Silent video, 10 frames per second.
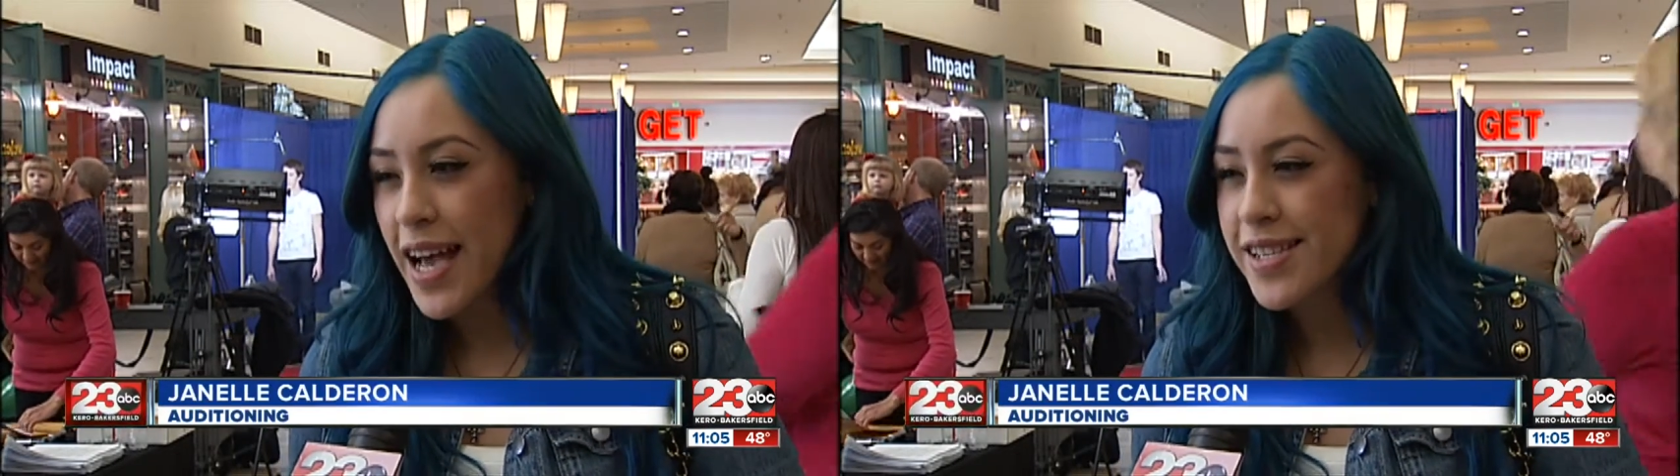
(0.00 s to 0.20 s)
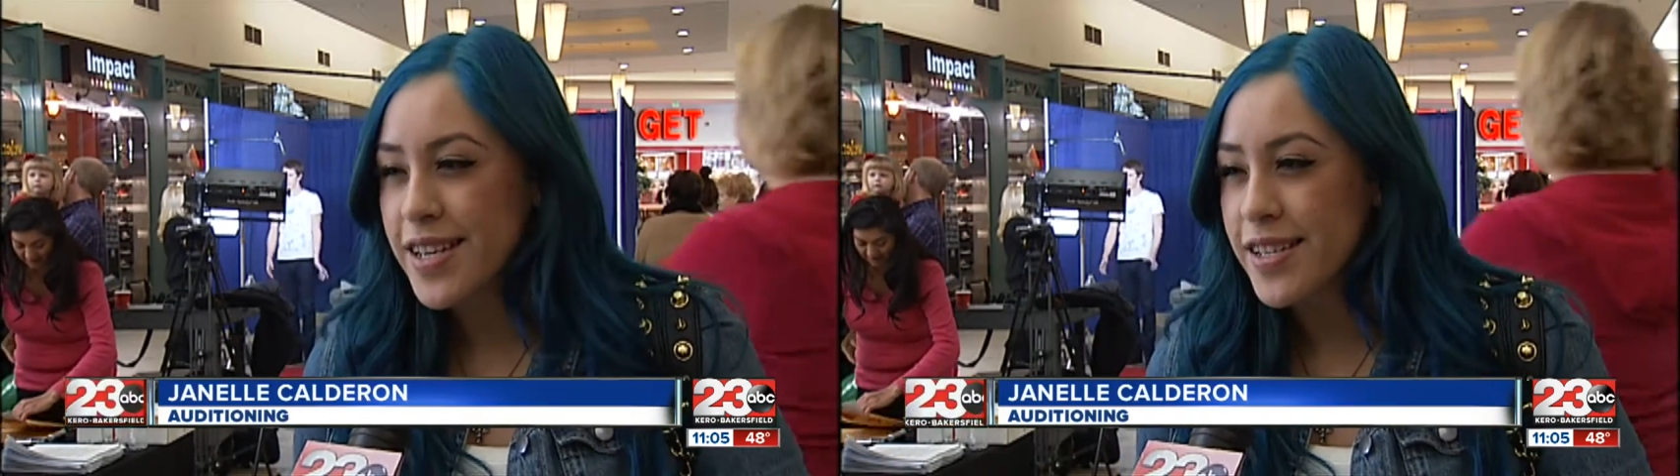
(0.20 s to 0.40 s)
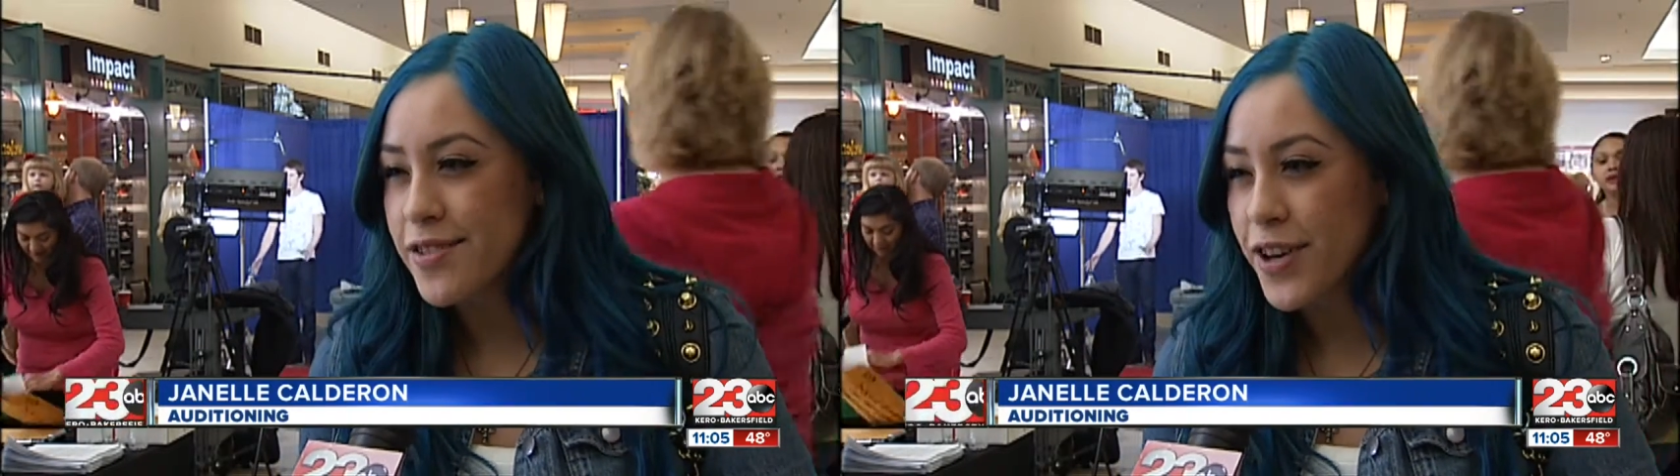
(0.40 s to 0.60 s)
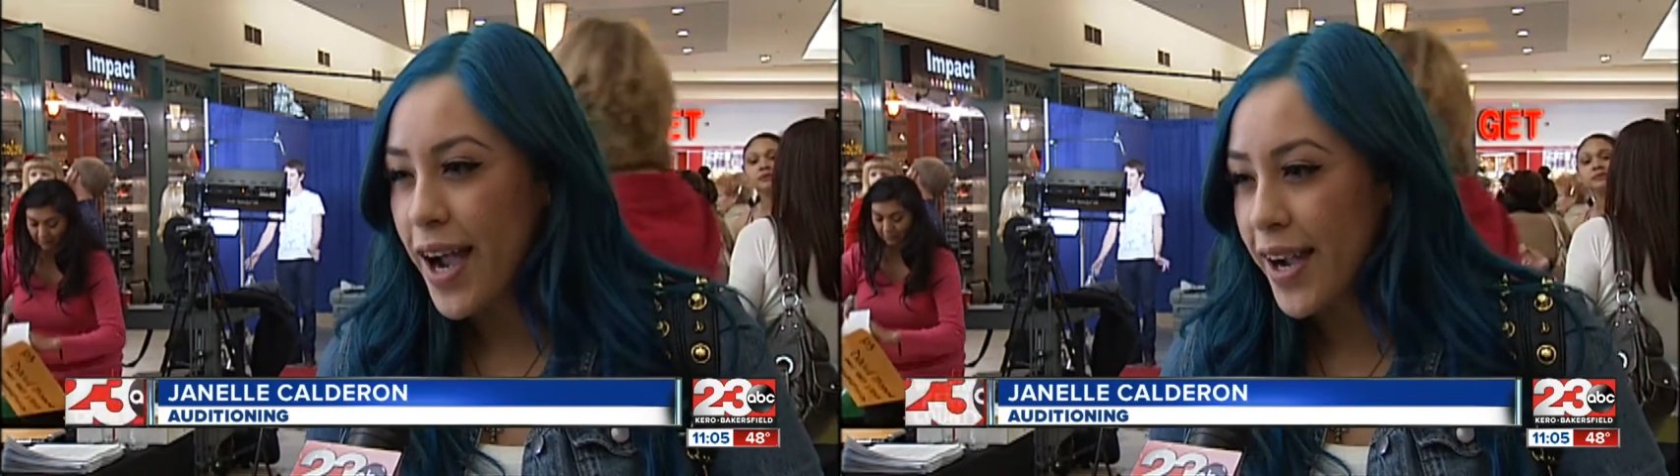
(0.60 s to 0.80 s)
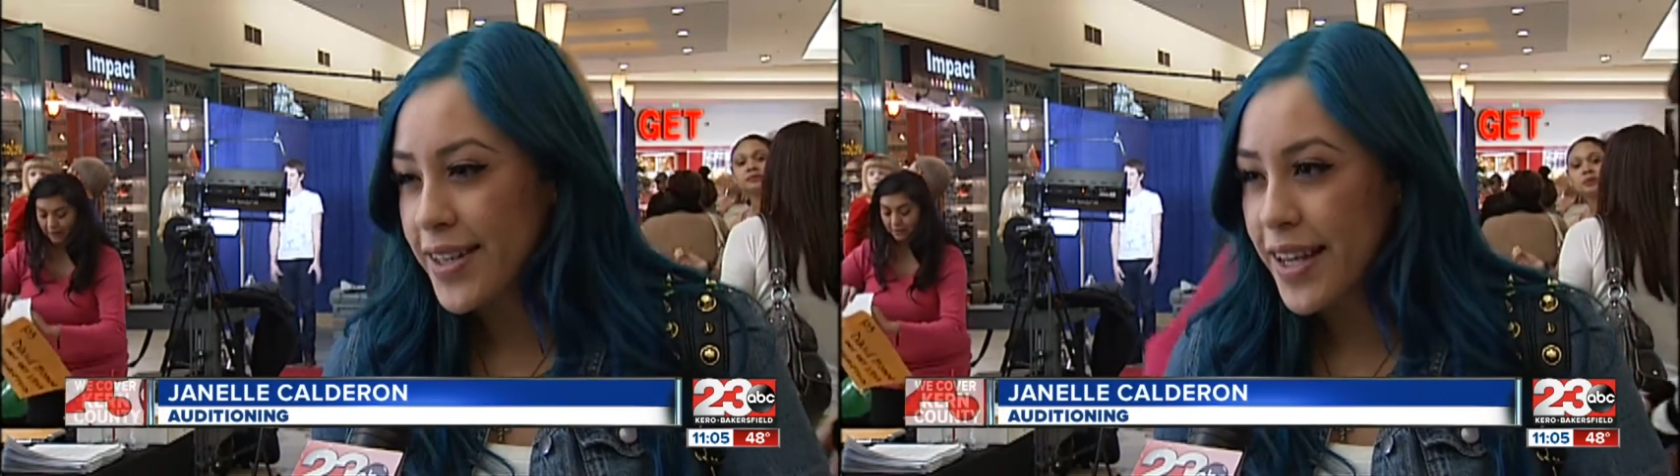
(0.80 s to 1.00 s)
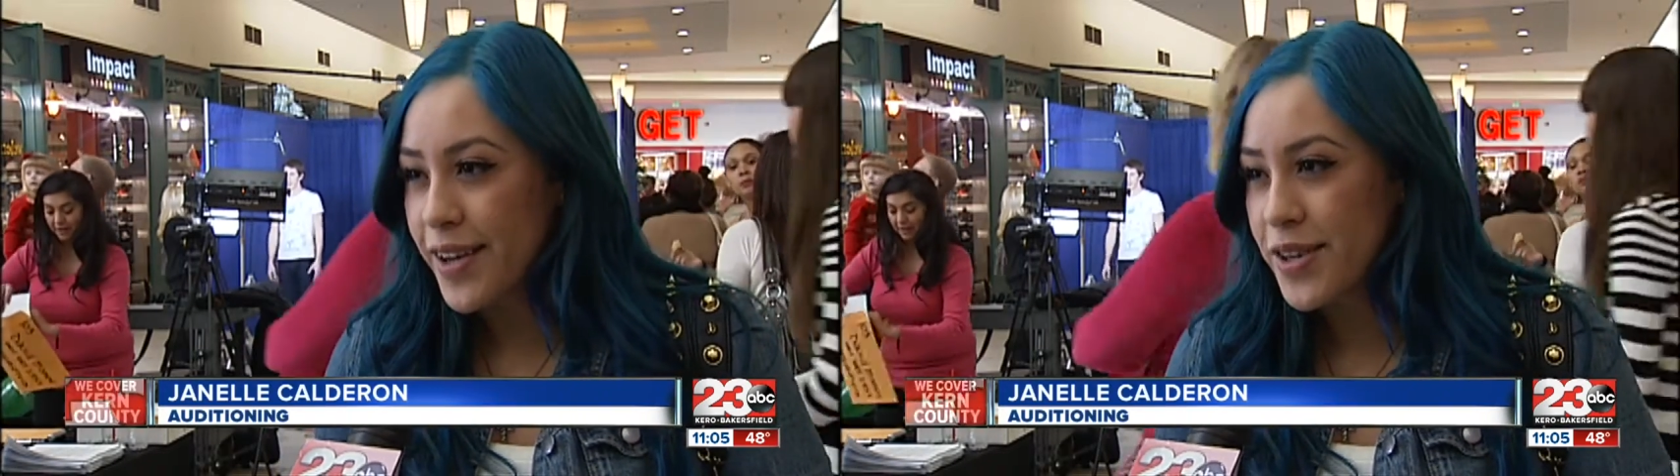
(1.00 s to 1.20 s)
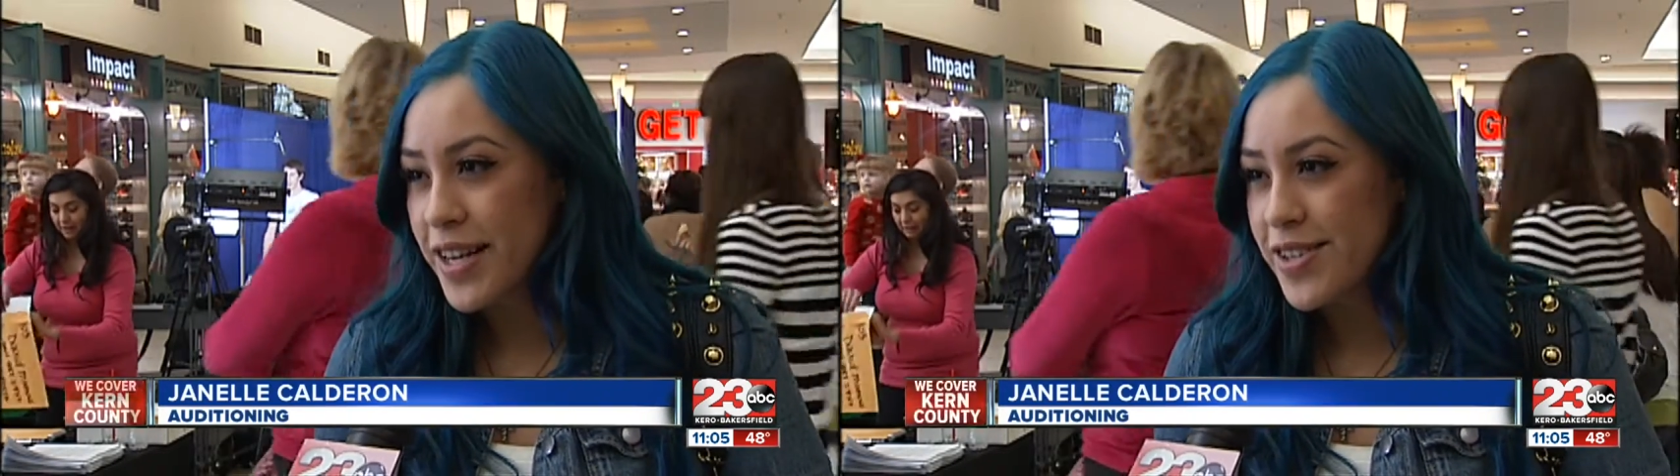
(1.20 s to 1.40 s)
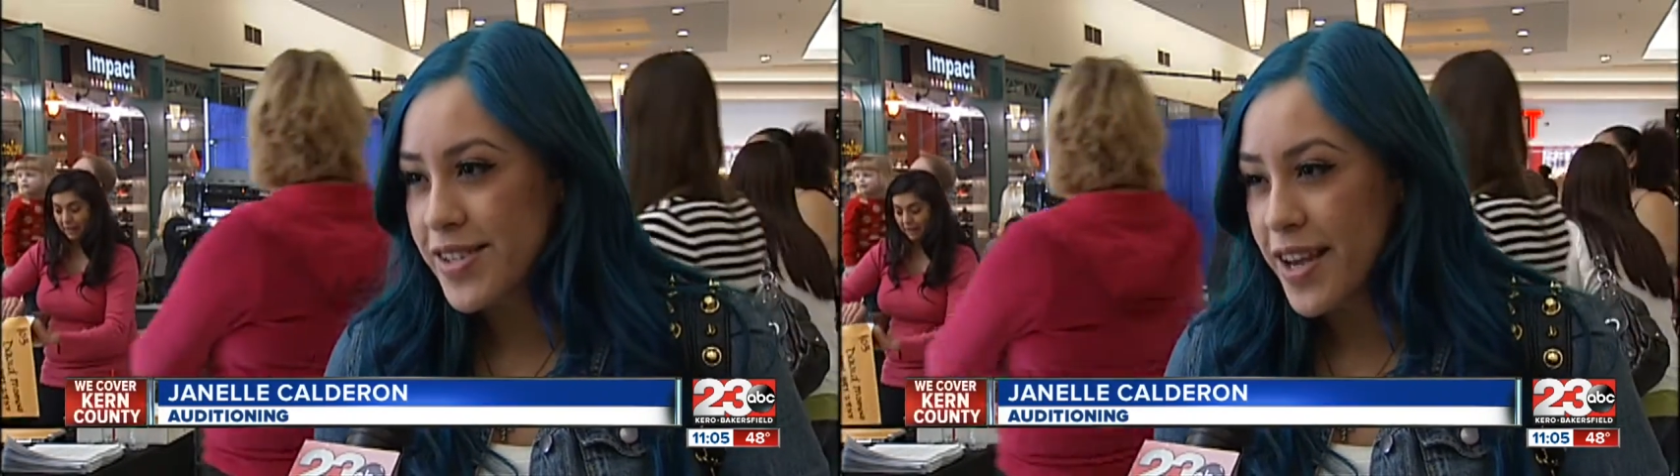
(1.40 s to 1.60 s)
castings for acting
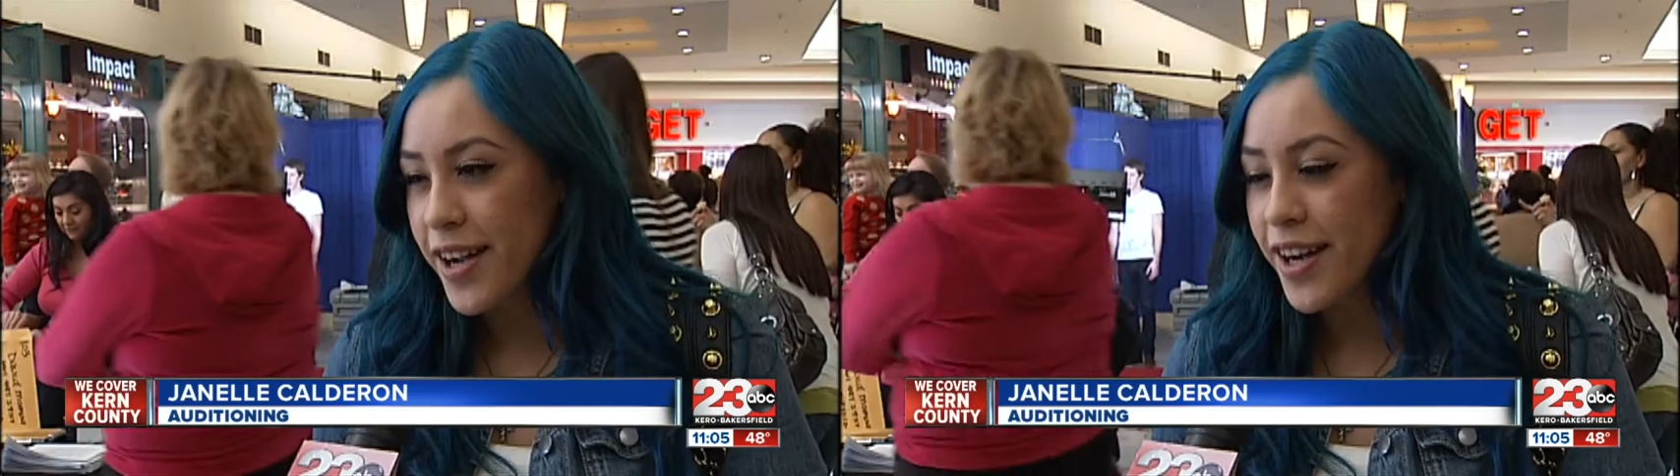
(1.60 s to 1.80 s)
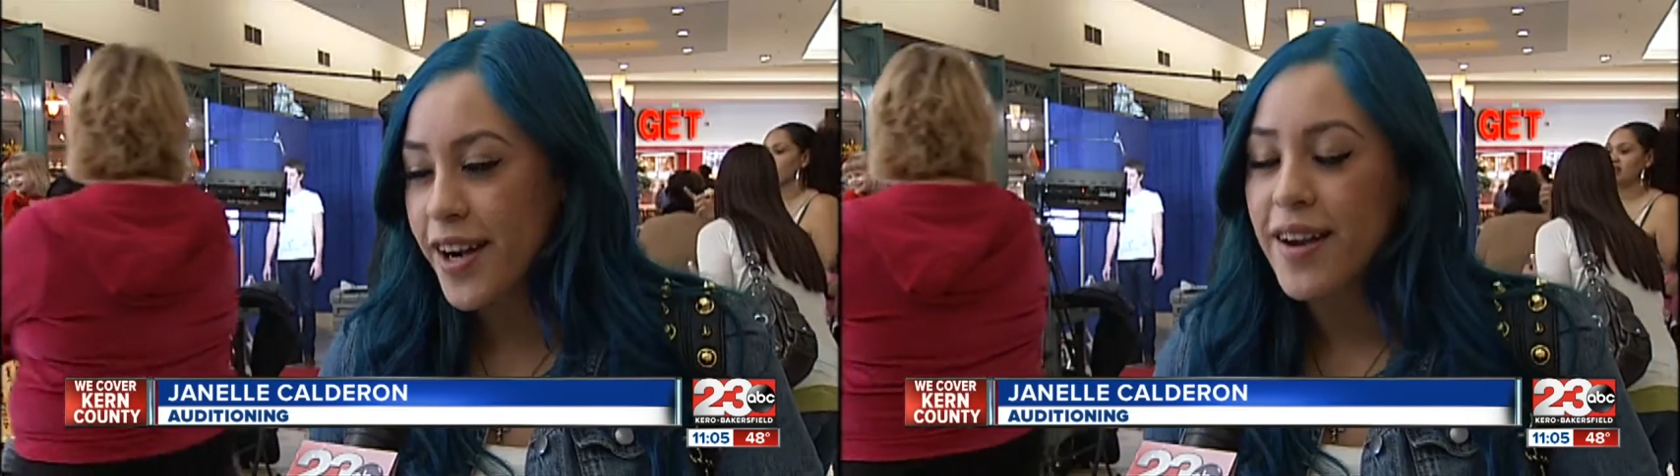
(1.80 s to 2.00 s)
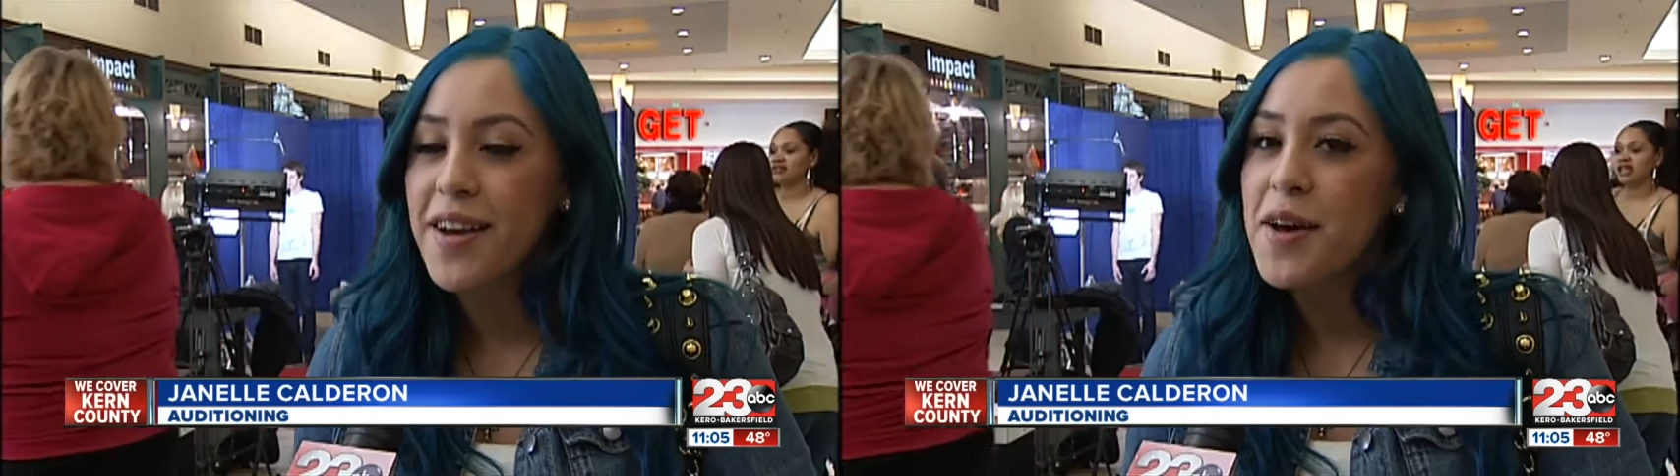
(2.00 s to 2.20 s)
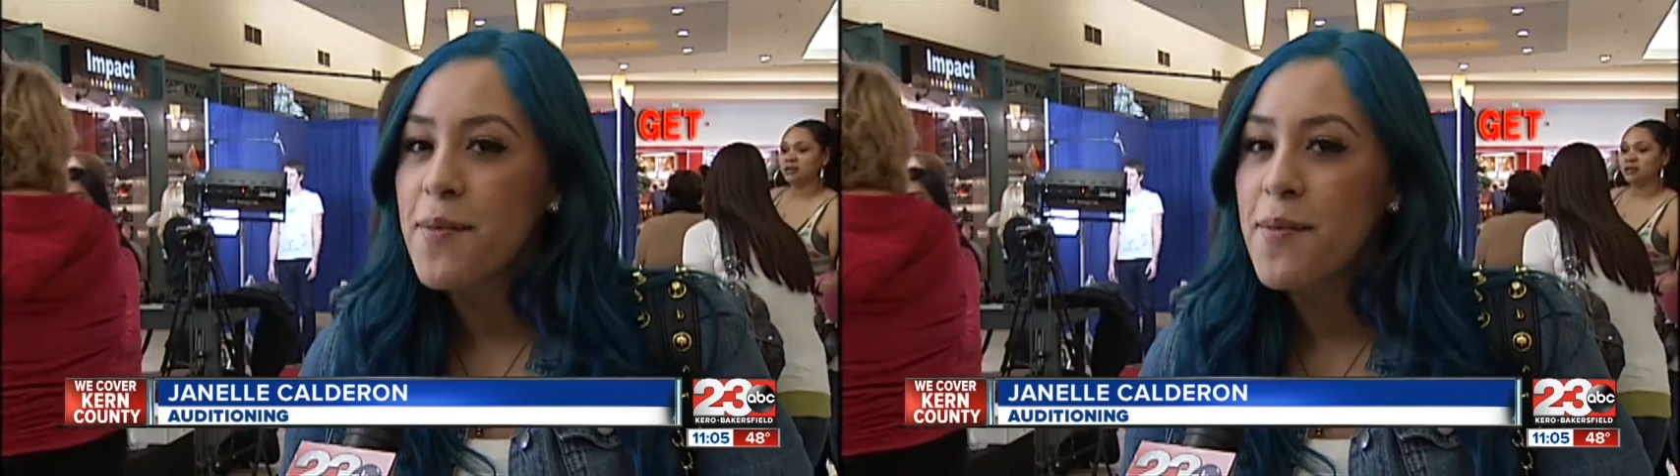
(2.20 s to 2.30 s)
when I was younger.